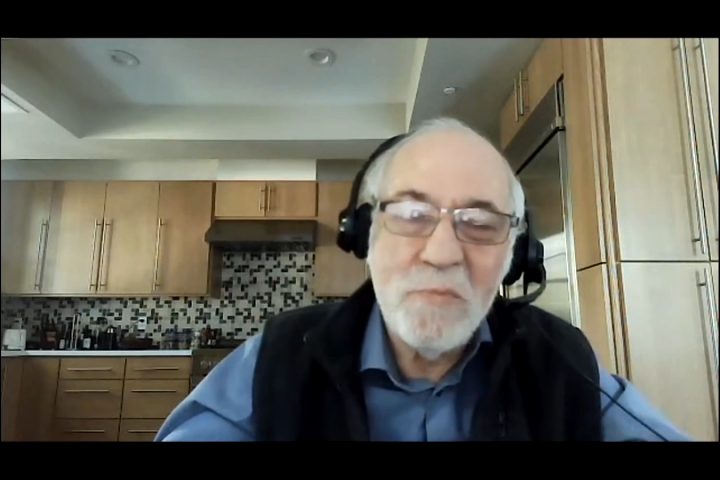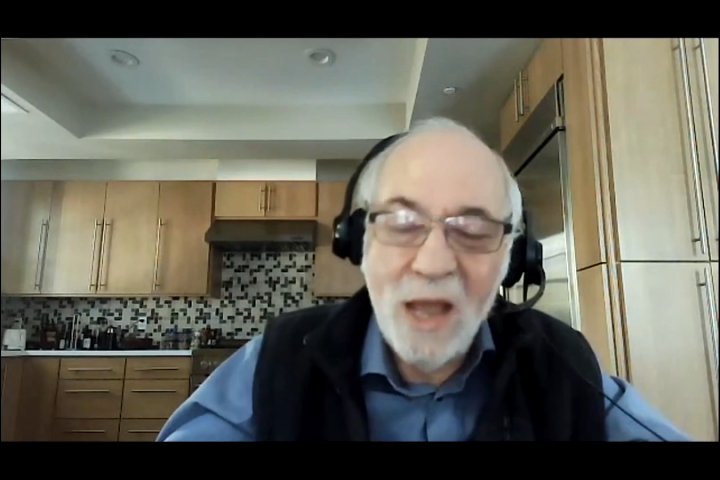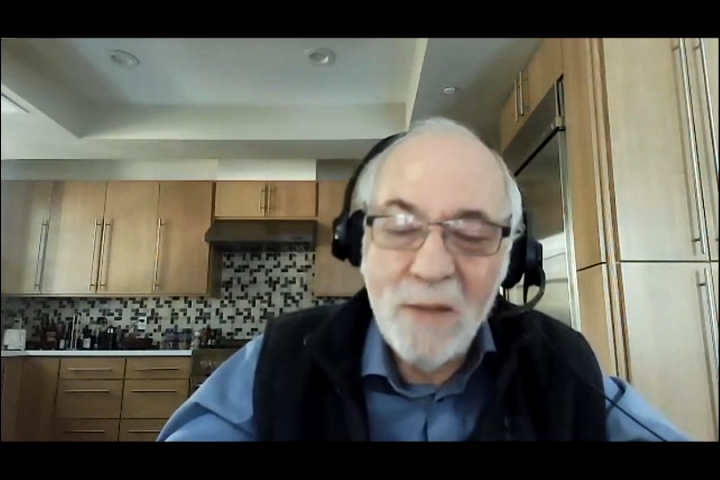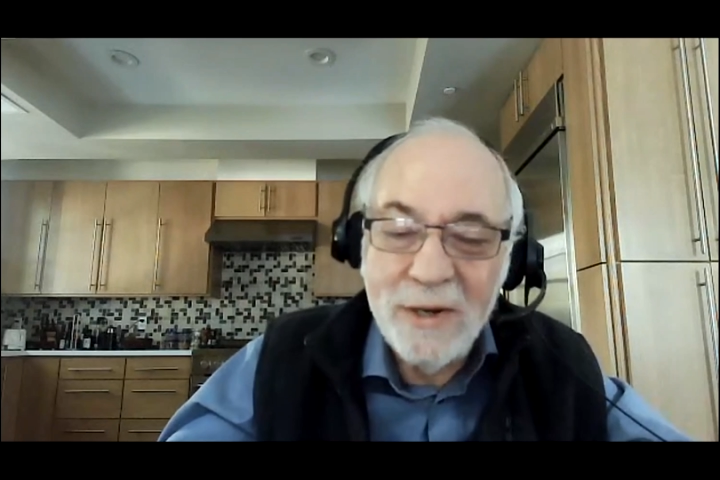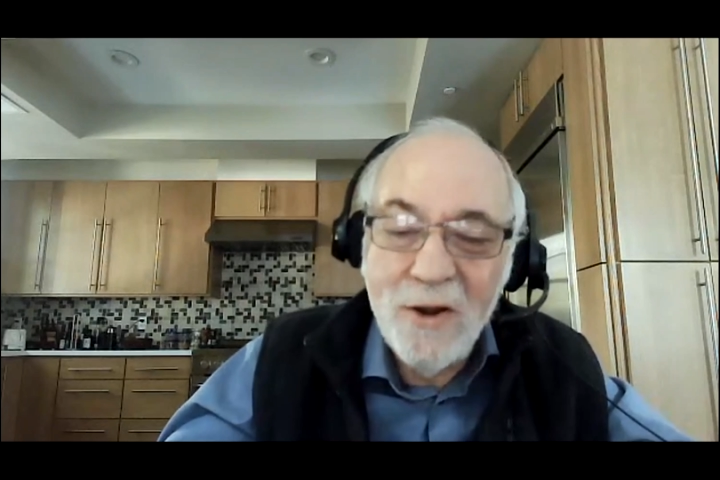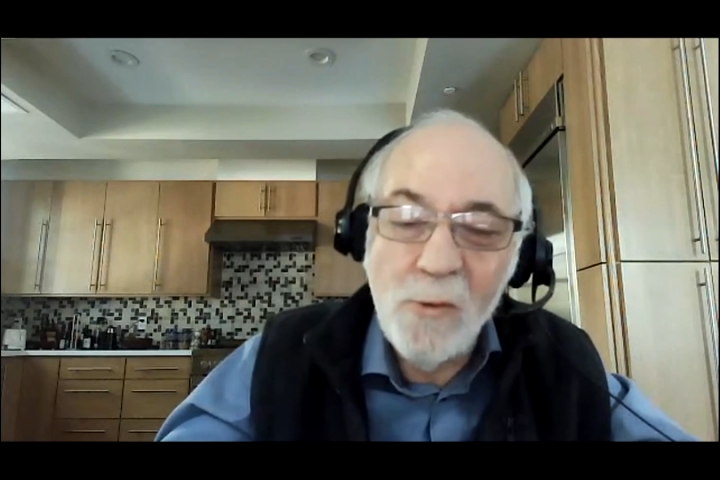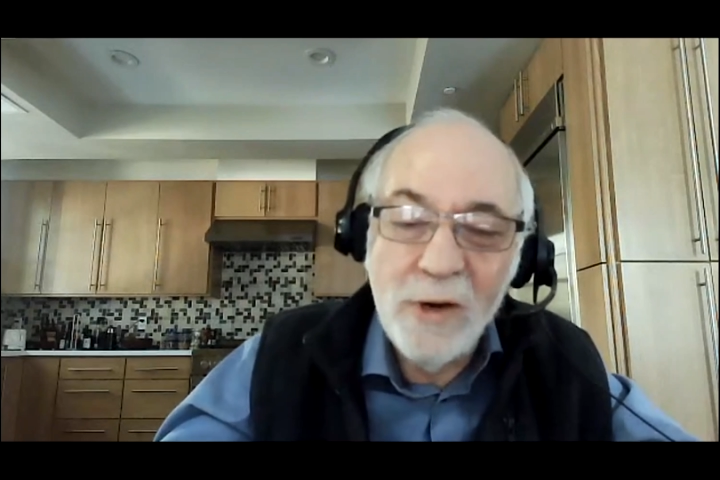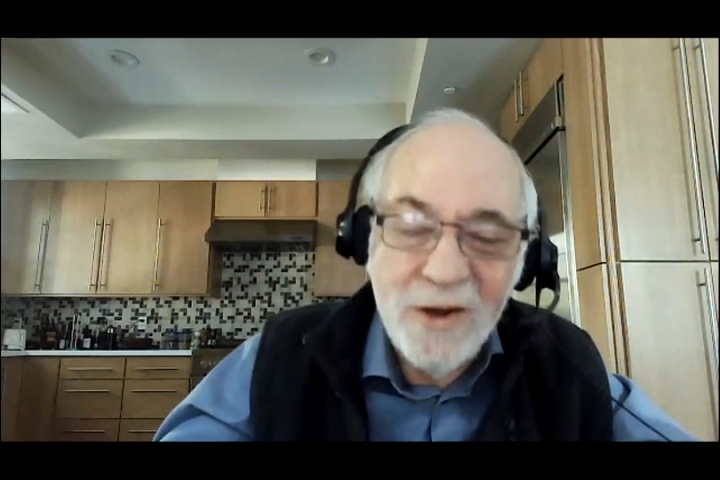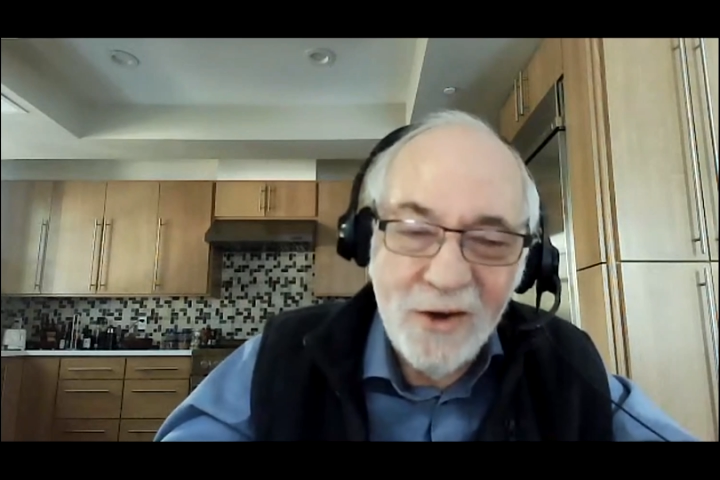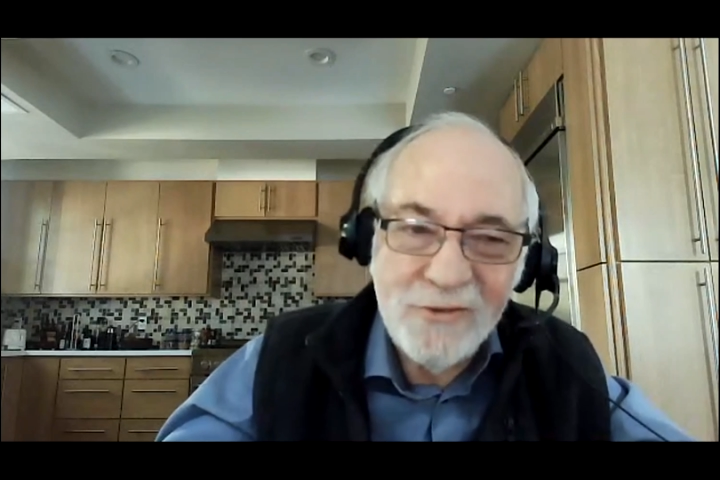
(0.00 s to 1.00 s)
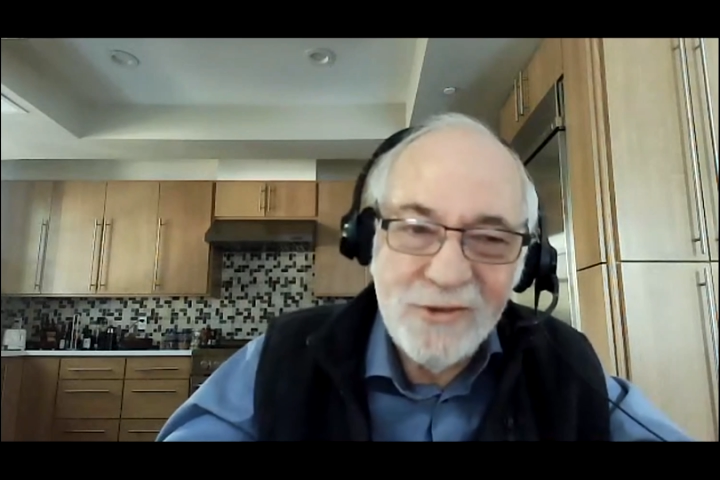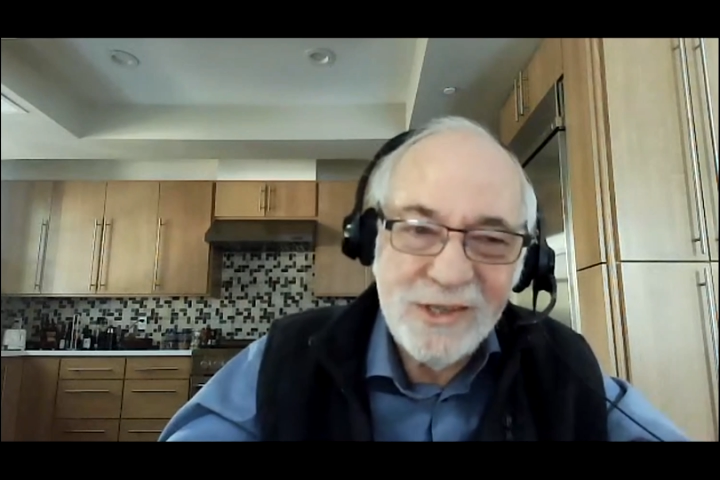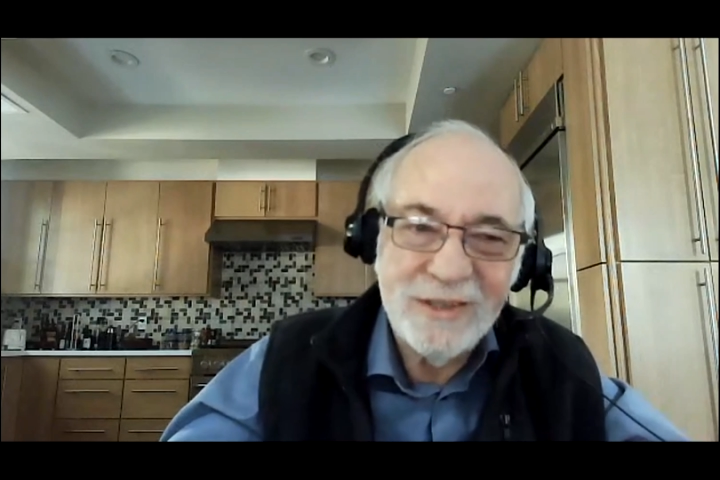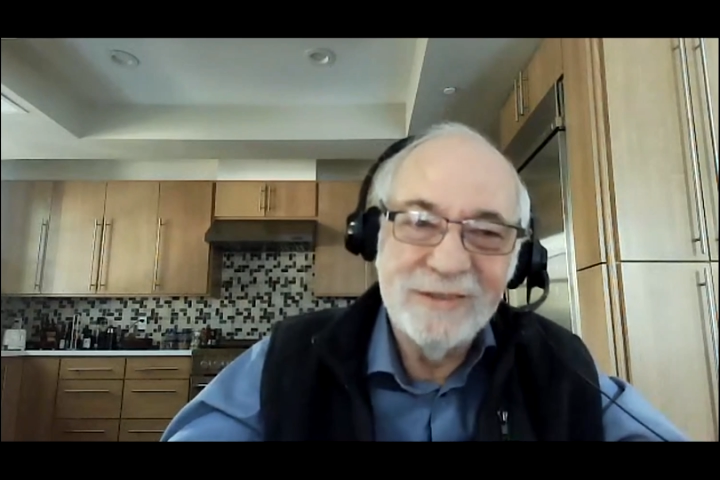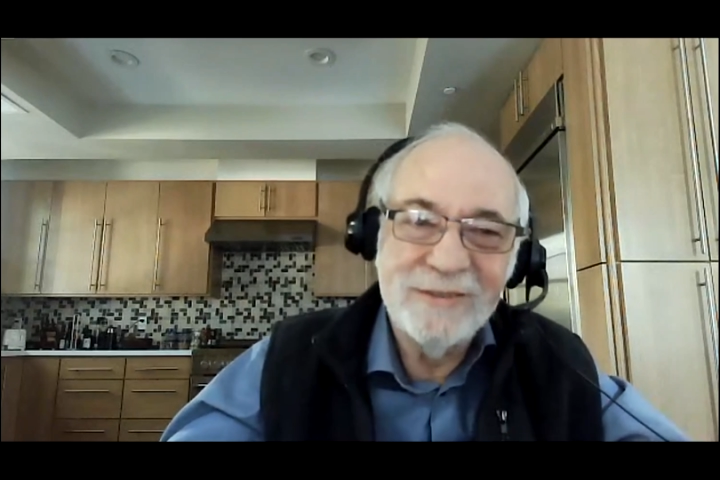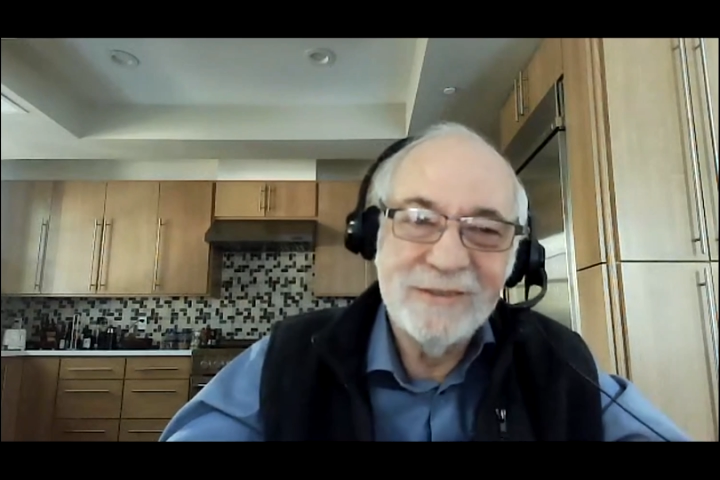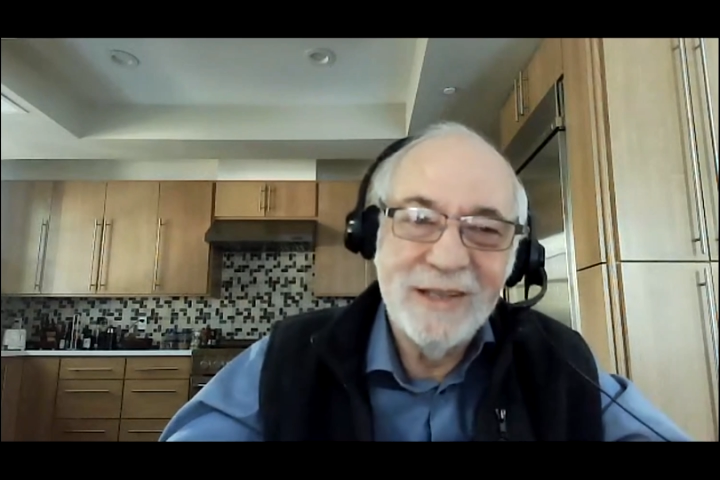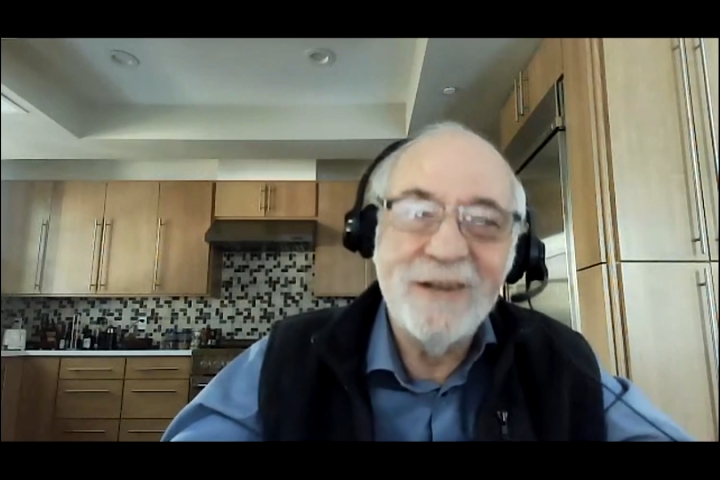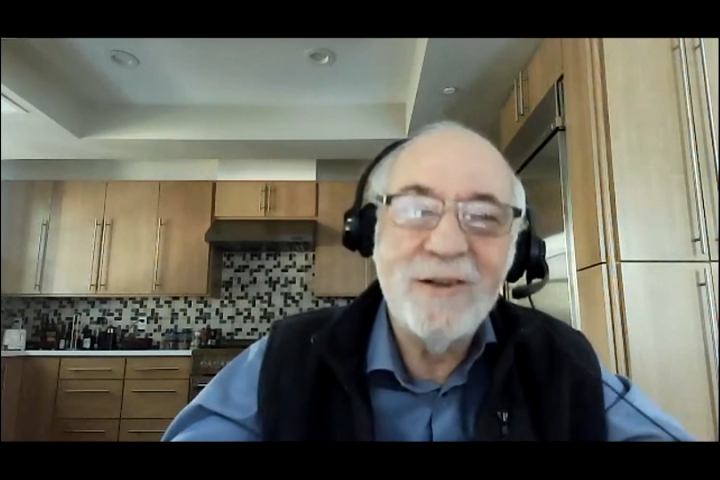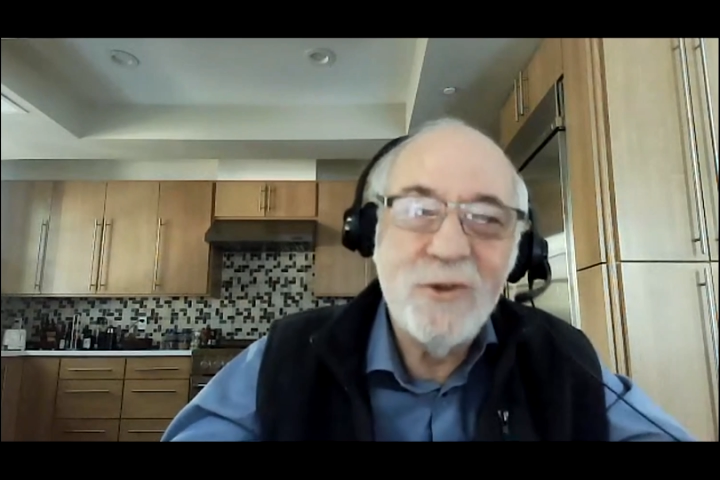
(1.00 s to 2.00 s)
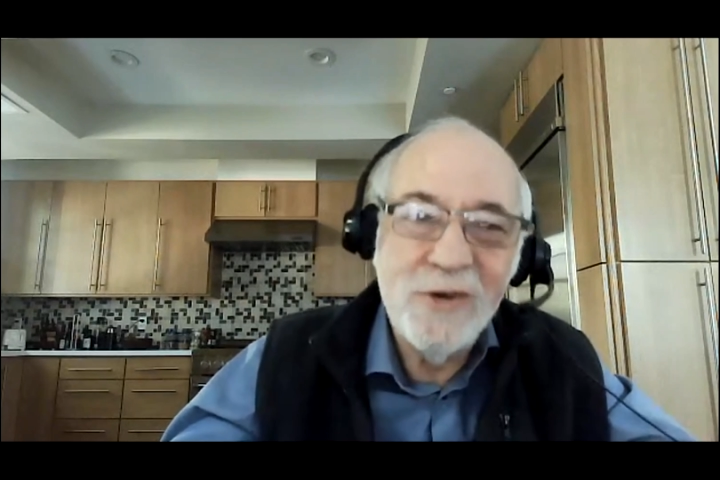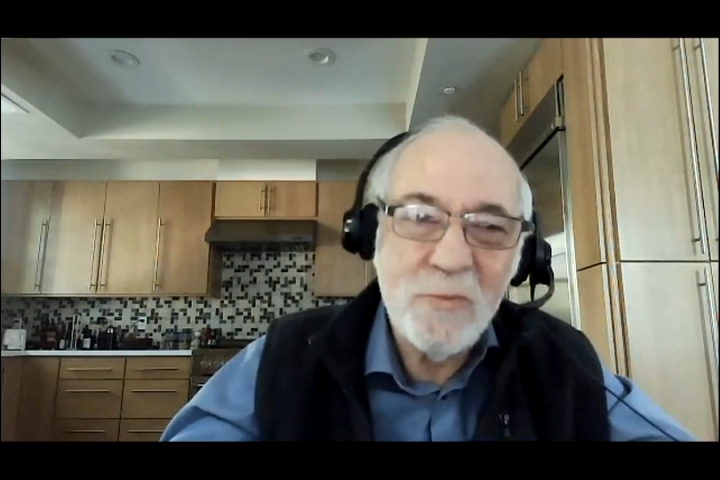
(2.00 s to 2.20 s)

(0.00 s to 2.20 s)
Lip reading: I mean, no one knows, including